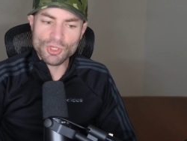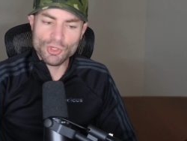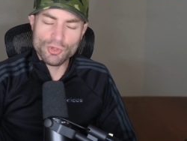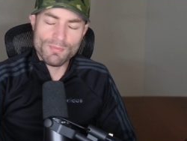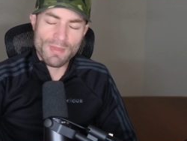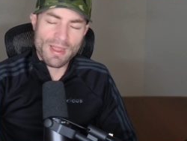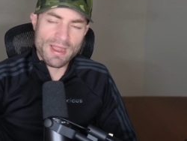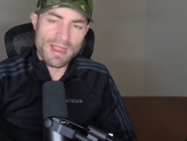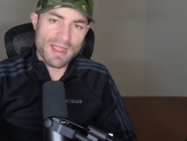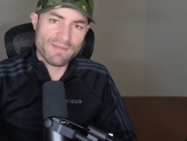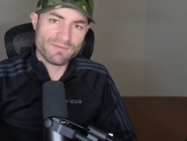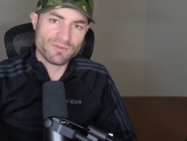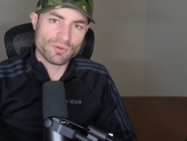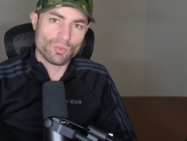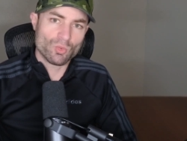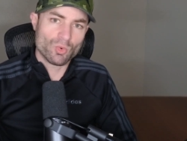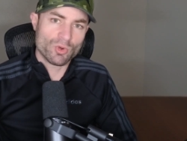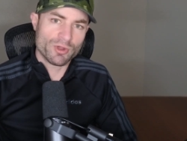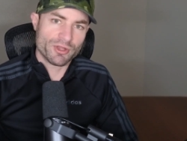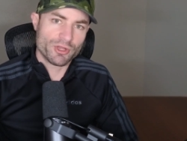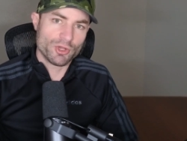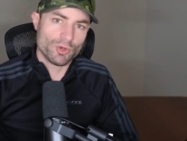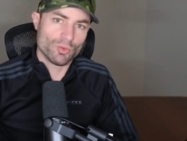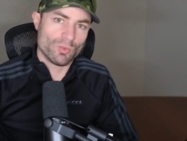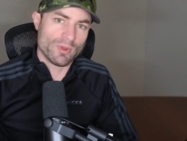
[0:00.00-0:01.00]
you might have to
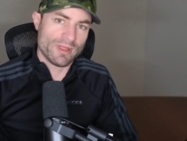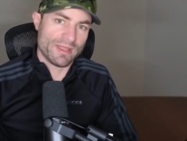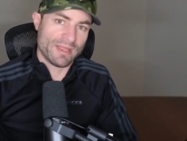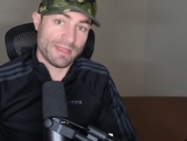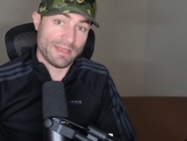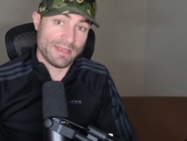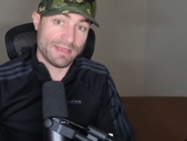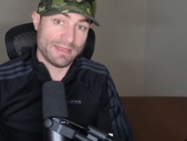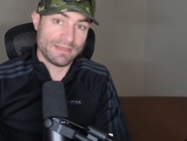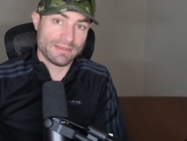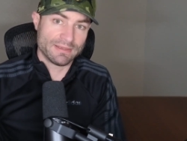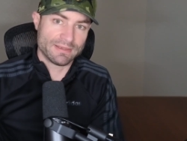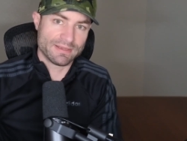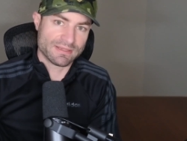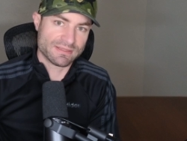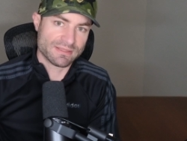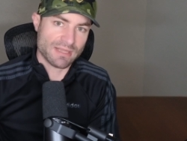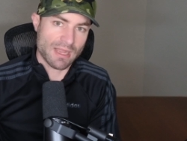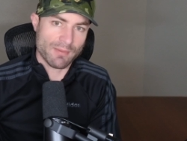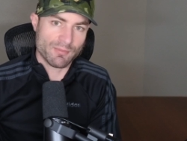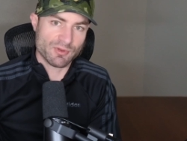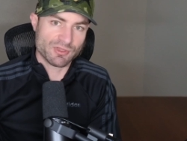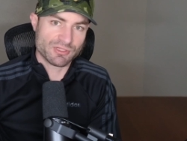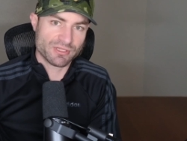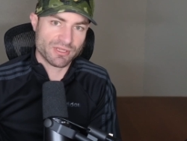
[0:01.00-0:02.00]
work your way into
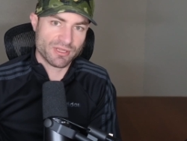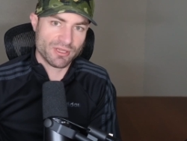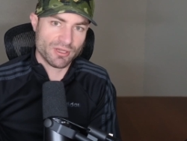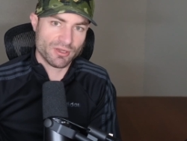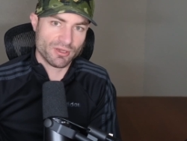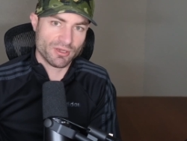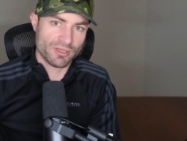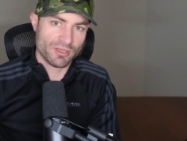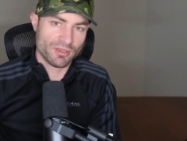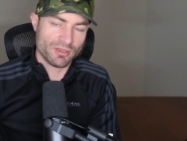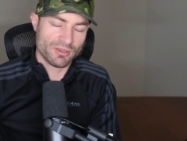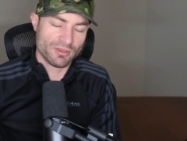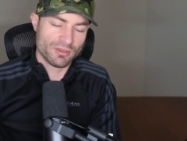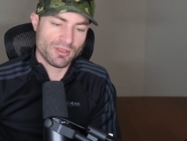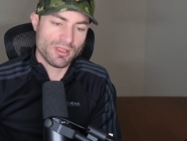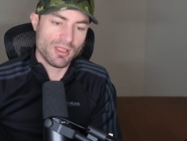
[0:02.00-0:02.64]
cybersecurity.